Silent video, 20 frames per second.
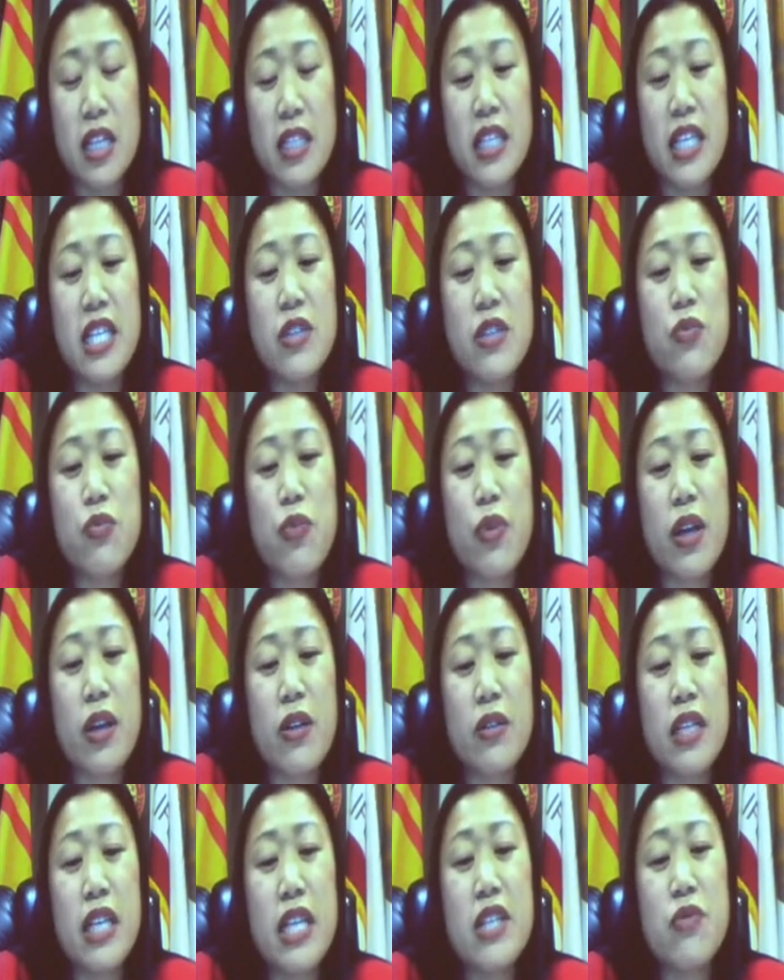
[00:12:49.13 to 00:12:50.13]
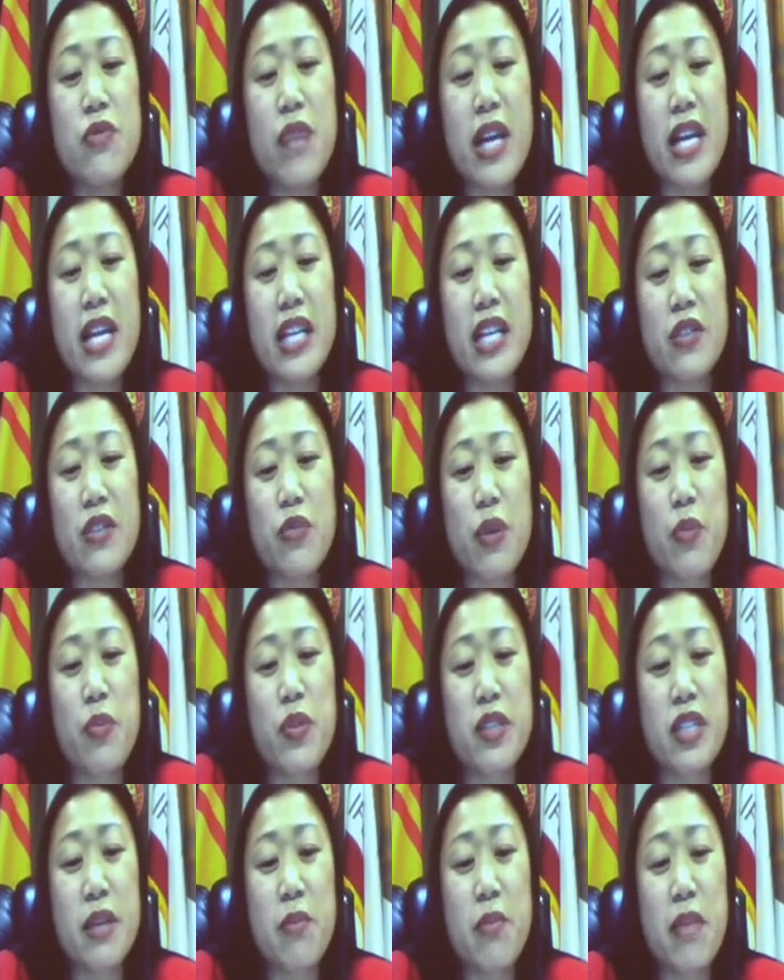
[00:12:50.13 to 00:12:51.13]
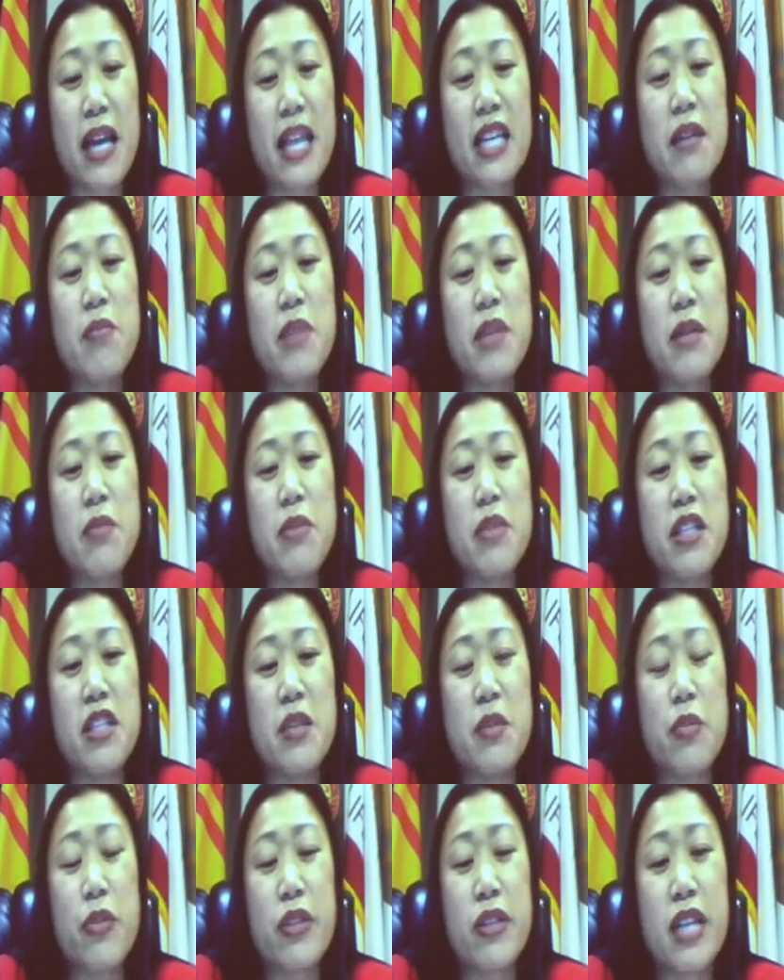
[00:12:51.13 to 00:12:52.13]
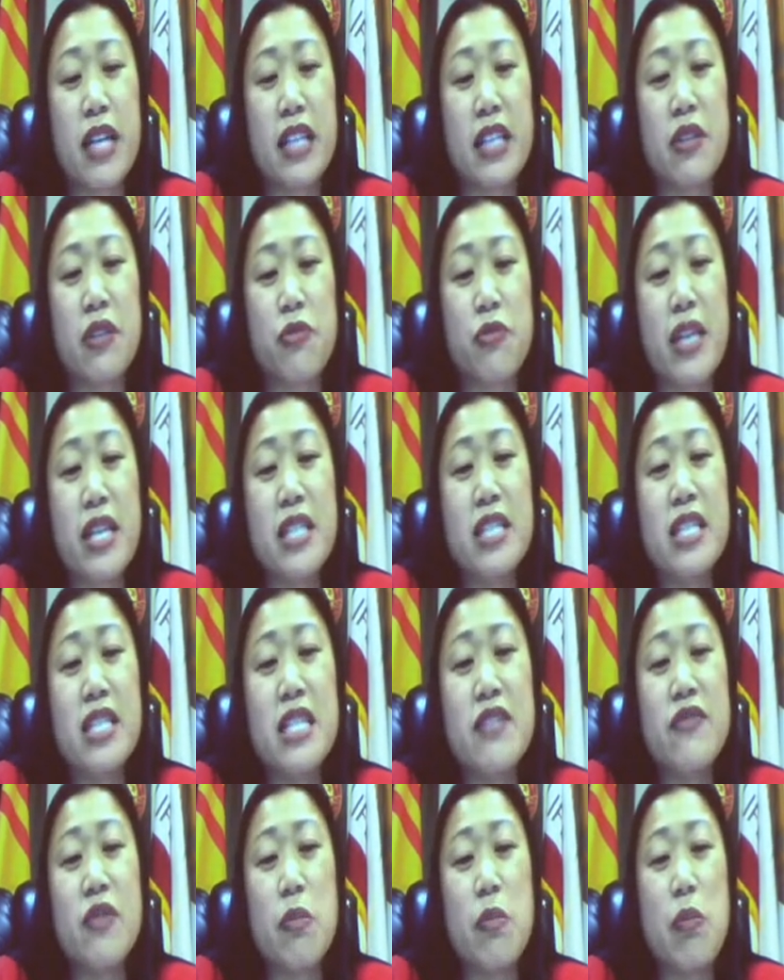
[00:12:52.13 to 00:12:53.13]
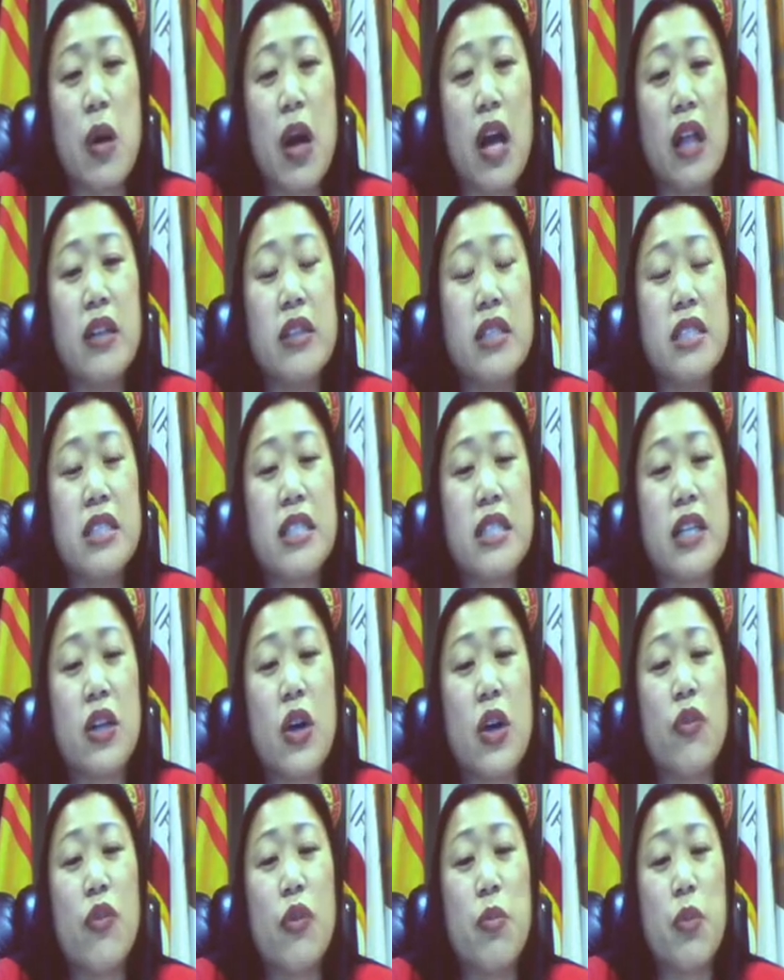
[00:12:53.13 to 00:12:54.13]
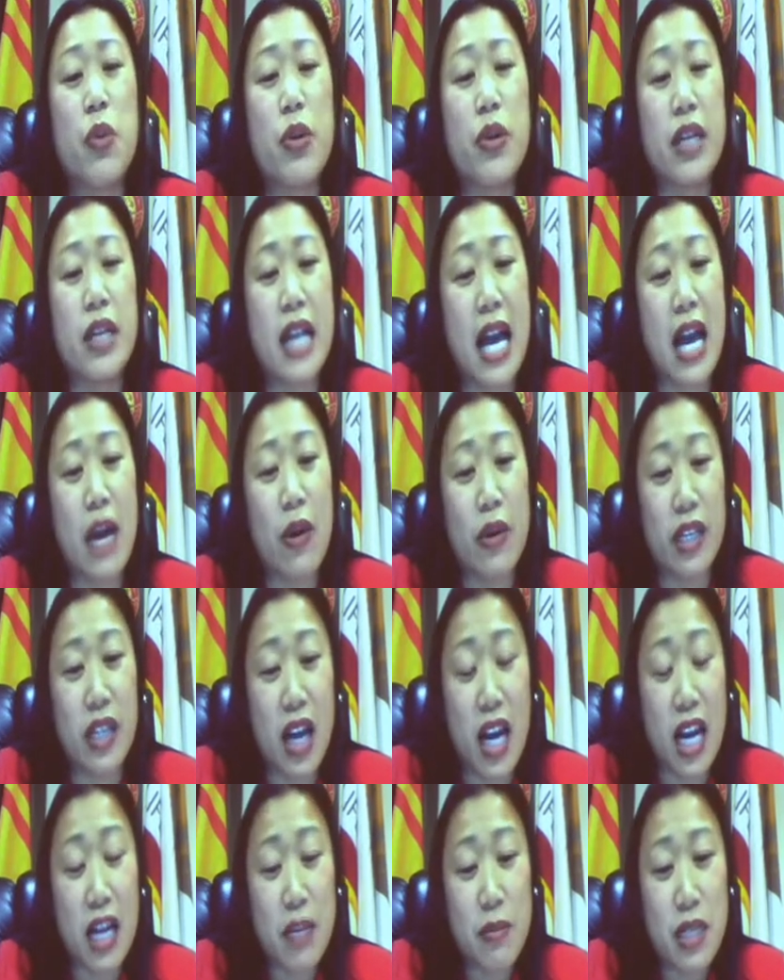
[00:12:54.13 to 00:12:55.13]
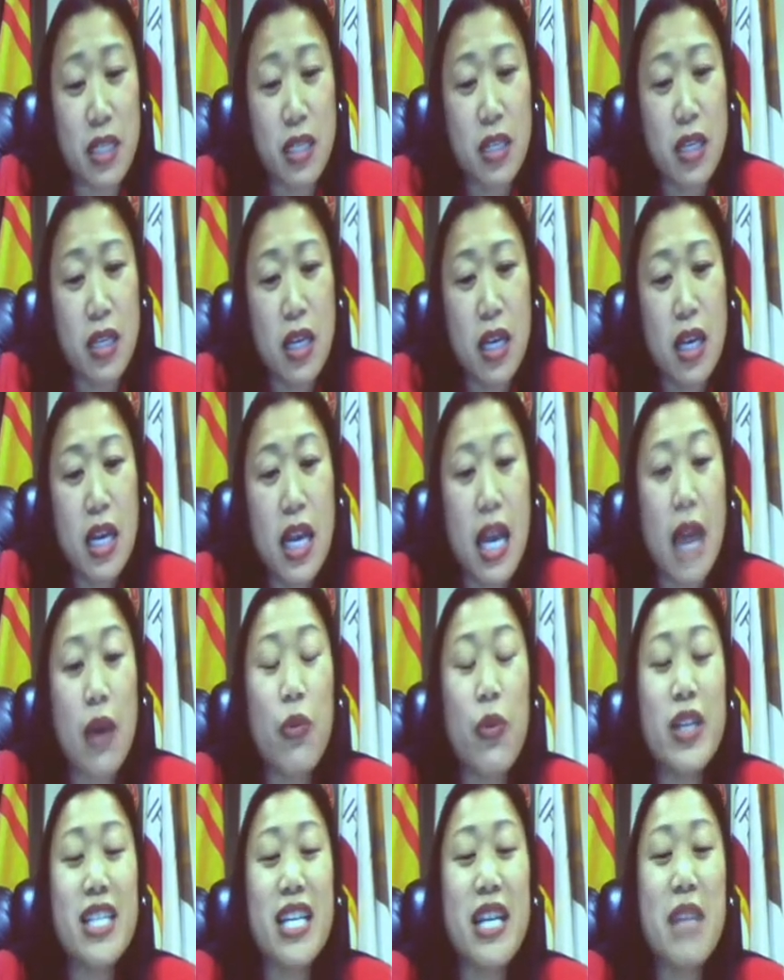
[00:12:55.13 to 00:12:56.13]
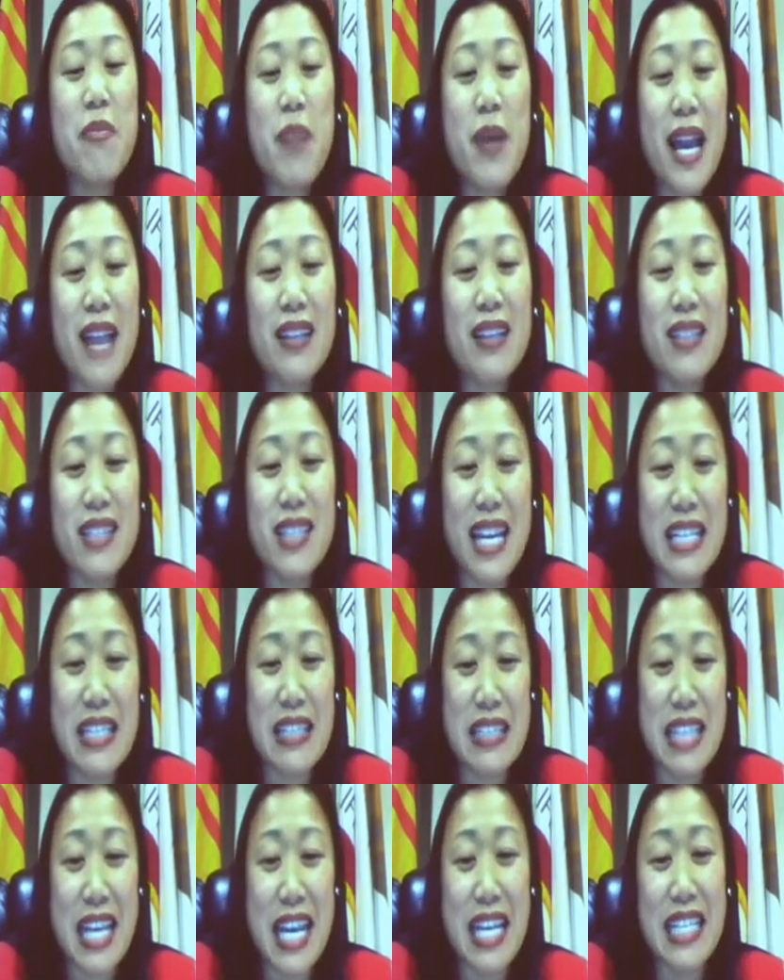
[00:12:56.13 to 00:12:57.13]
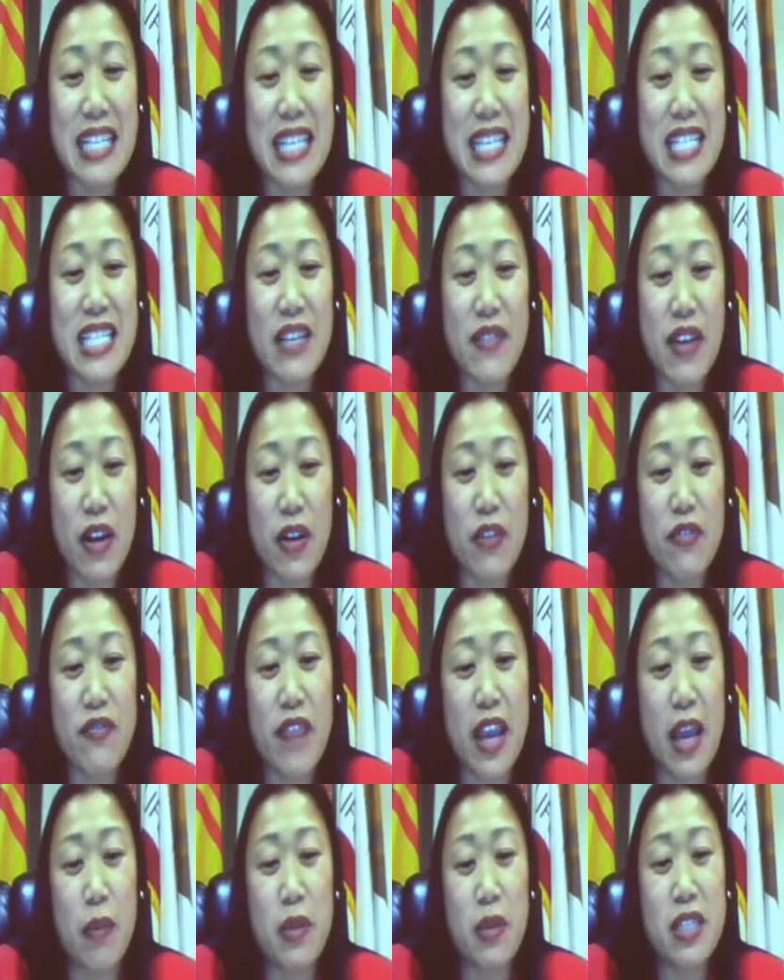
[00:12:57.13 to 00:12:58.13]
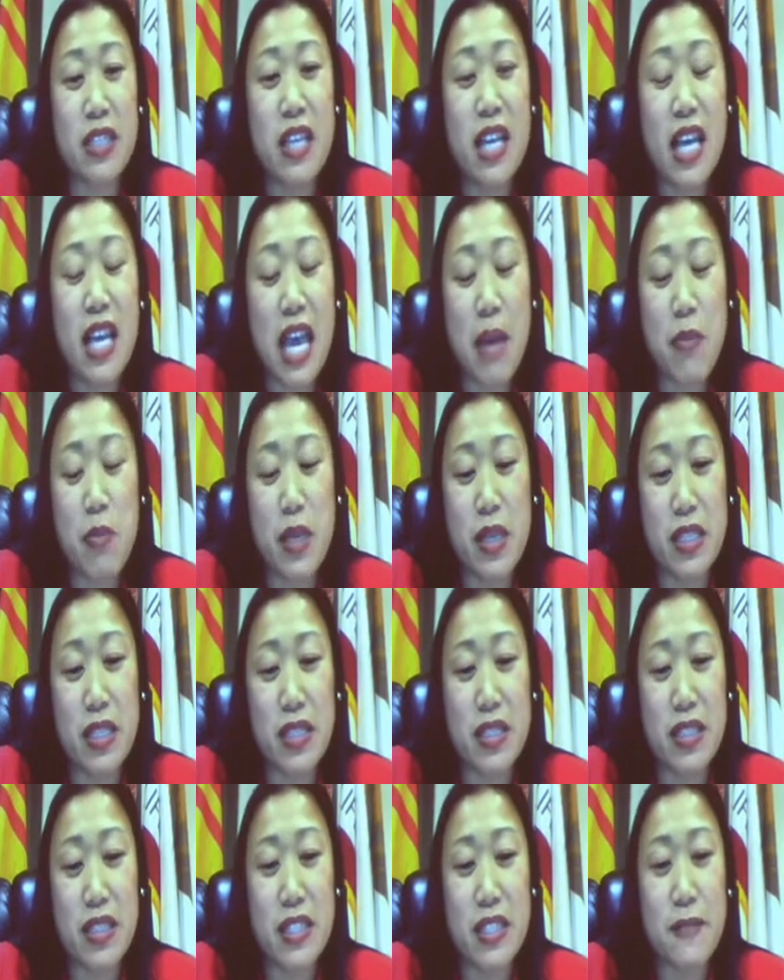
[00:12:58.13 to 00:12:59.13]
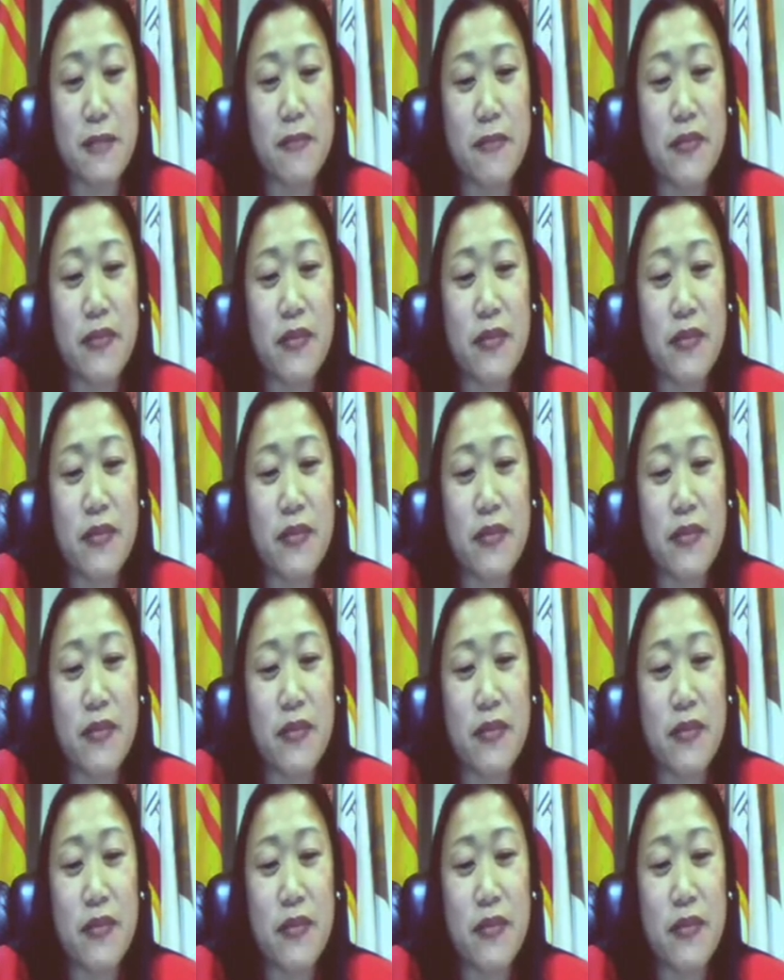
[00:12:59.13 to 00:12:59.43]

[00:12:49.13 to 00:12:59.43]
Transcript: These ratings represent my commitment to protecting residents from policies that overburden our economy and which impact the day-to-day needs of our families and businesses.